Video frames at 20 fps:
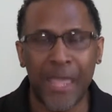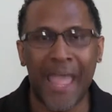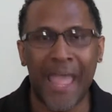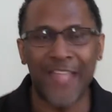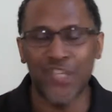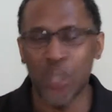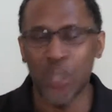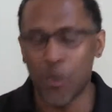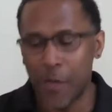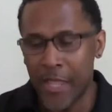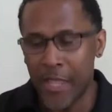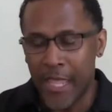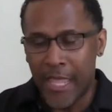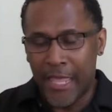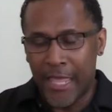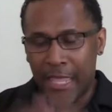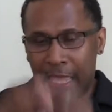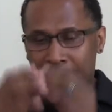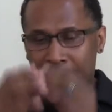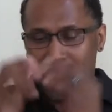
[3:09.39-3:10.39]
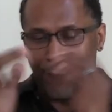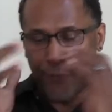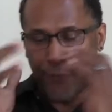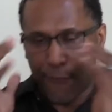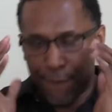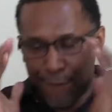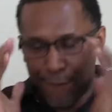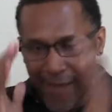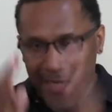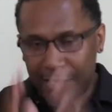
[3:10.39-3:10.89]
And so if
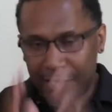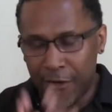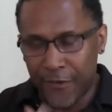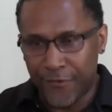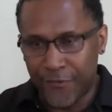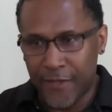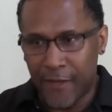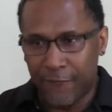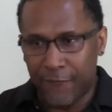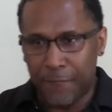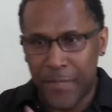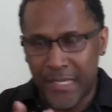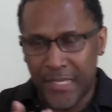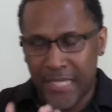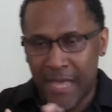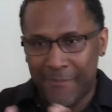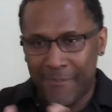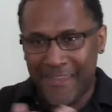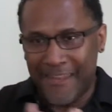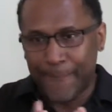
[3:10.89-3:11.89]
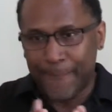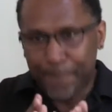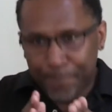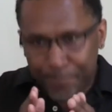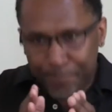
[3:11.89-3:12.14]
you're finding yourself becoming,